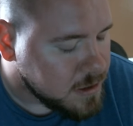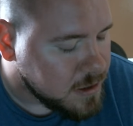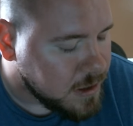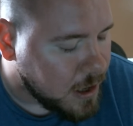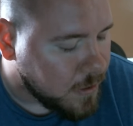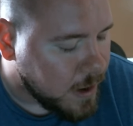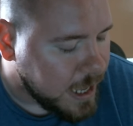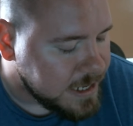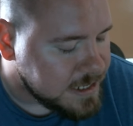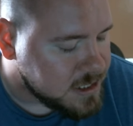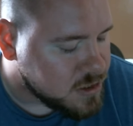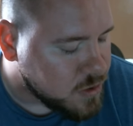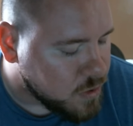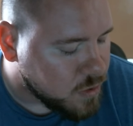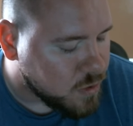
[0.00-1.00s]
You know, and
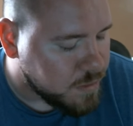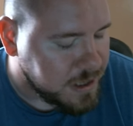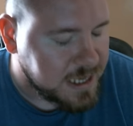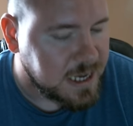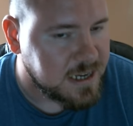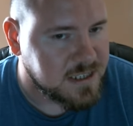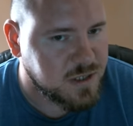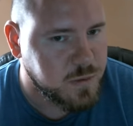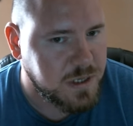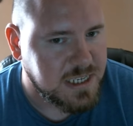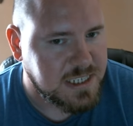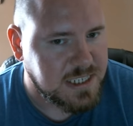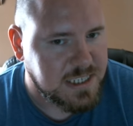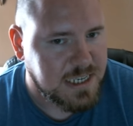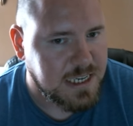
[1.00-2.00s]
it's cool because we've
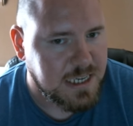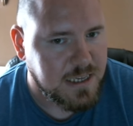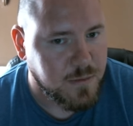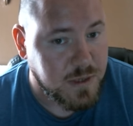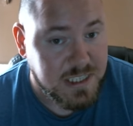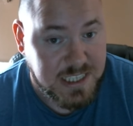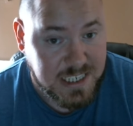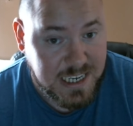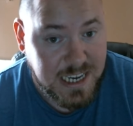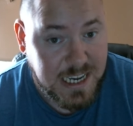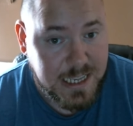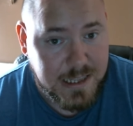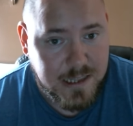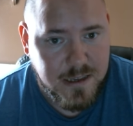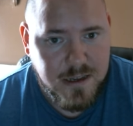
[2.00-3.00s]

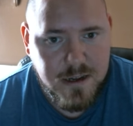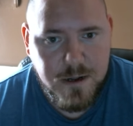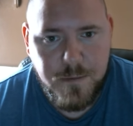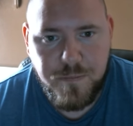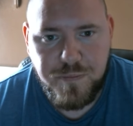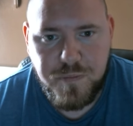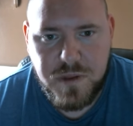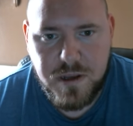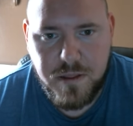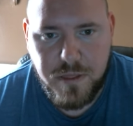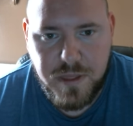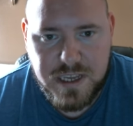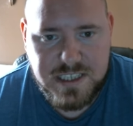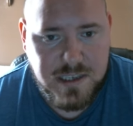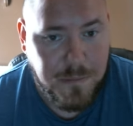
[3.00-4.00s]
seen
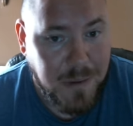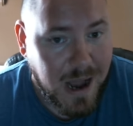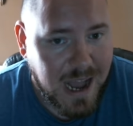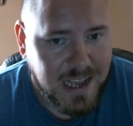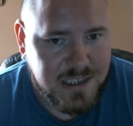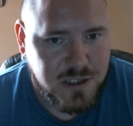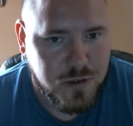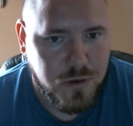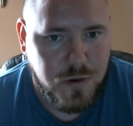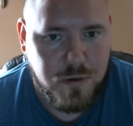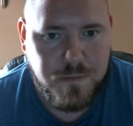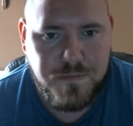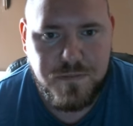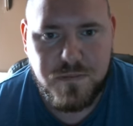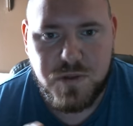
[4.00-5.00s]
this
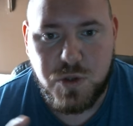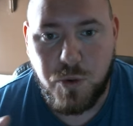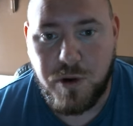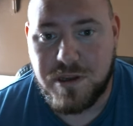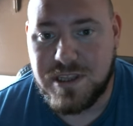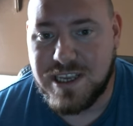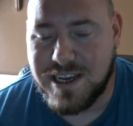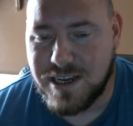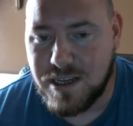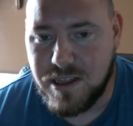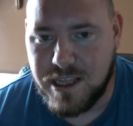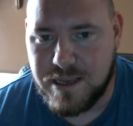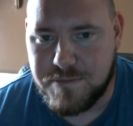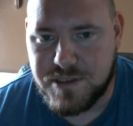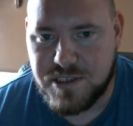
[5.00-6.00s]
apostle during the
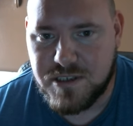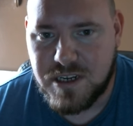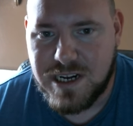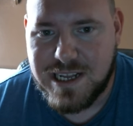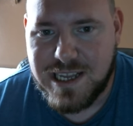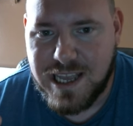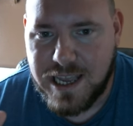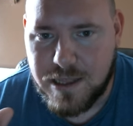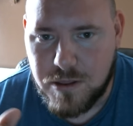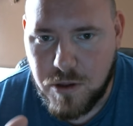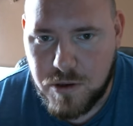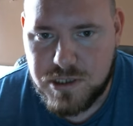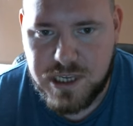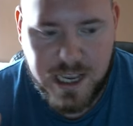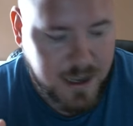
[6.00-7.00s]
eclipse. It
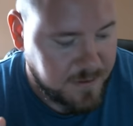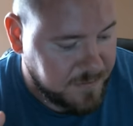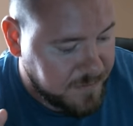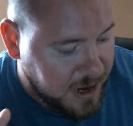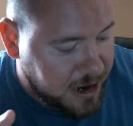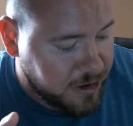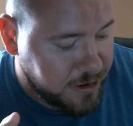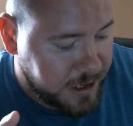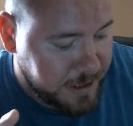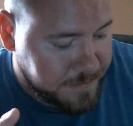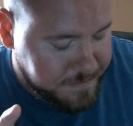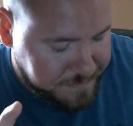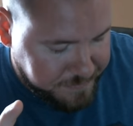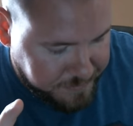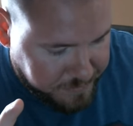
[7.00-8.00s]
looks like a fairy.
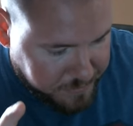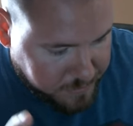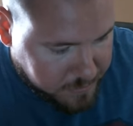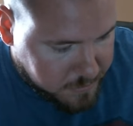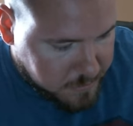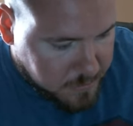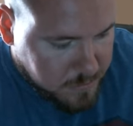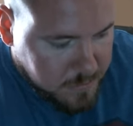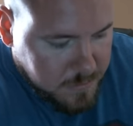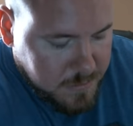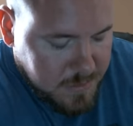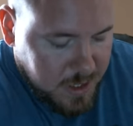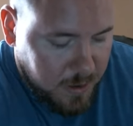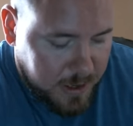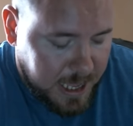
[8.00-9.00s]

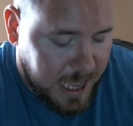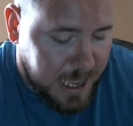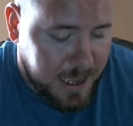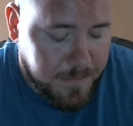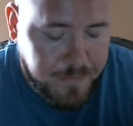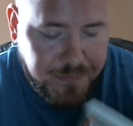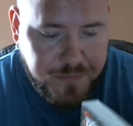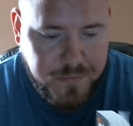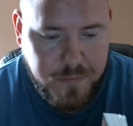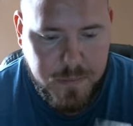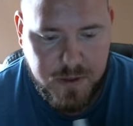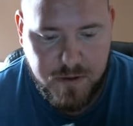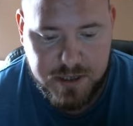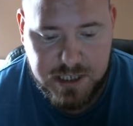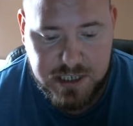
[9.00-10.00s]
Okay,
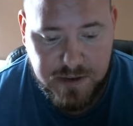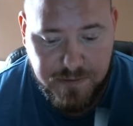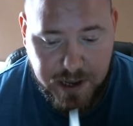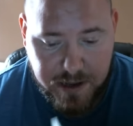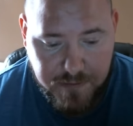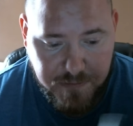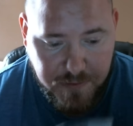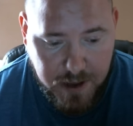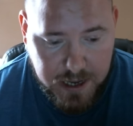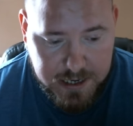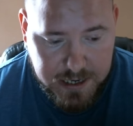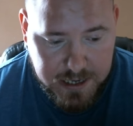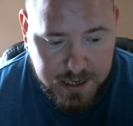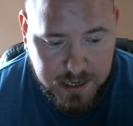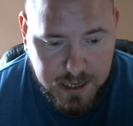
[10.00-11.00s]
let's see if I can
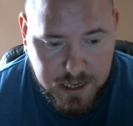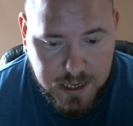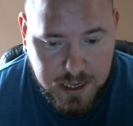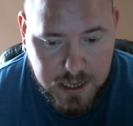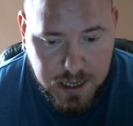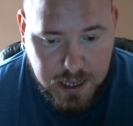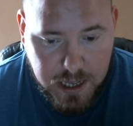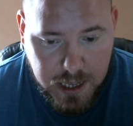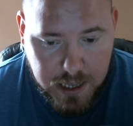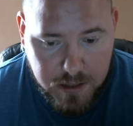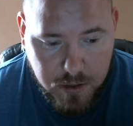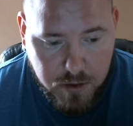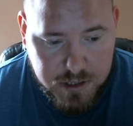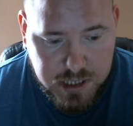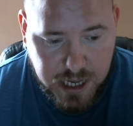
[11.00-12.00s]
find it. It
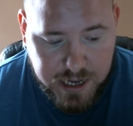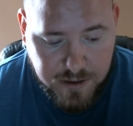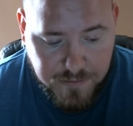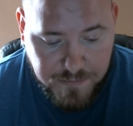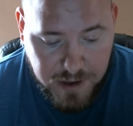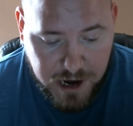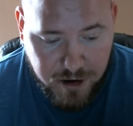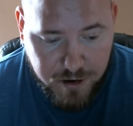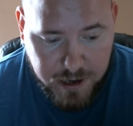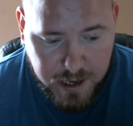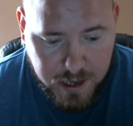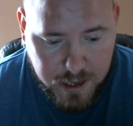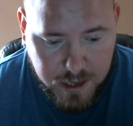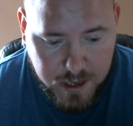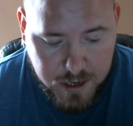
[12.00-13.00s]
looks like a
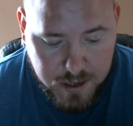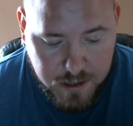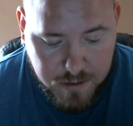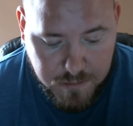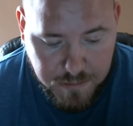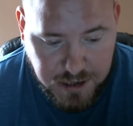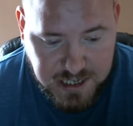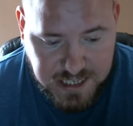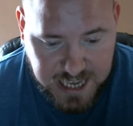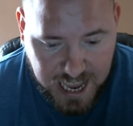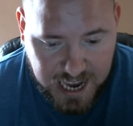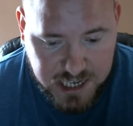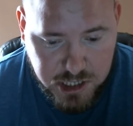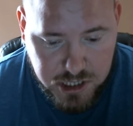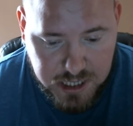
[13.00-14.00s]
fairy, but it's
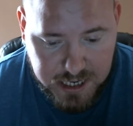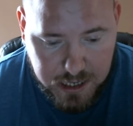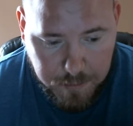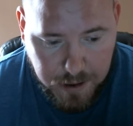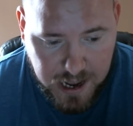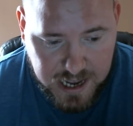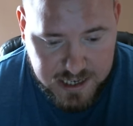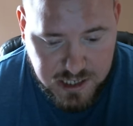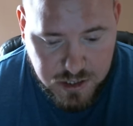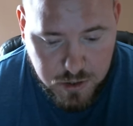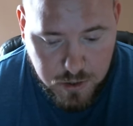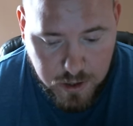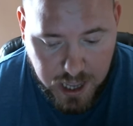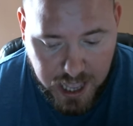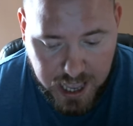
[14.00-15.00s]
actually an
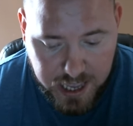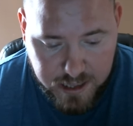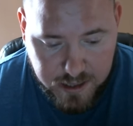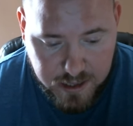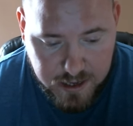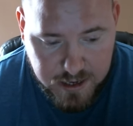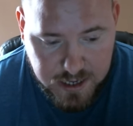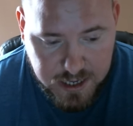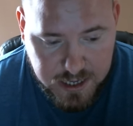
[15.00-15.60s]
apostle, and